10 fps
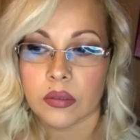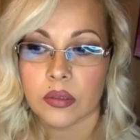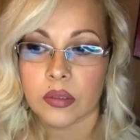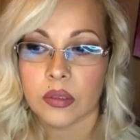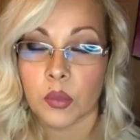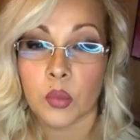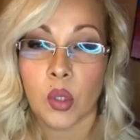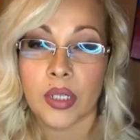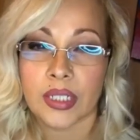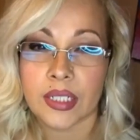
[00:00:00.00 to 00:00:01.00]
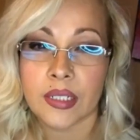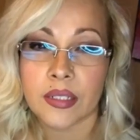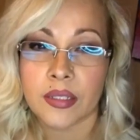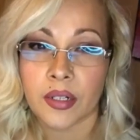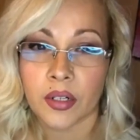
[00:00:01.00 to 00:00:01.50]
employees that
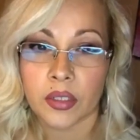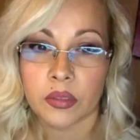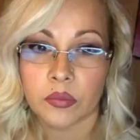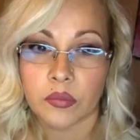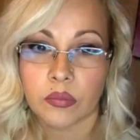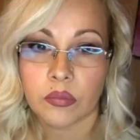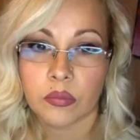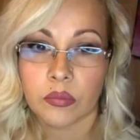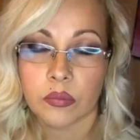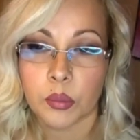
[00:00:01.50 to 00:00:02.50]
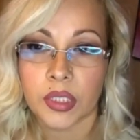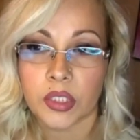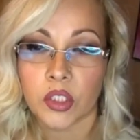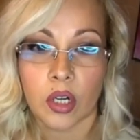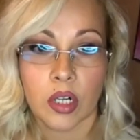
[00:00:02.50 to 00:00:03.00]
are being
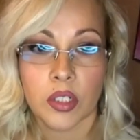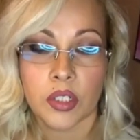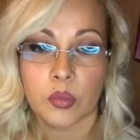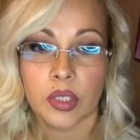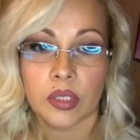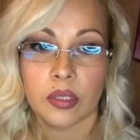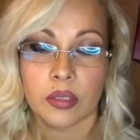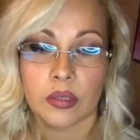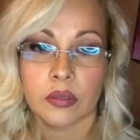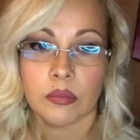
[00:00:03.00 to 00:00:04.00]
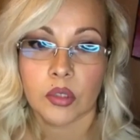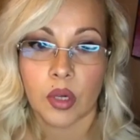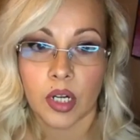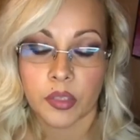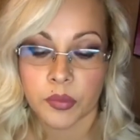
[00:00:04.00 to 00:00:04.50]
charged with
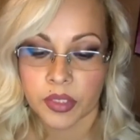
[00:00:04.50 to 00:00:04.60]
crimes.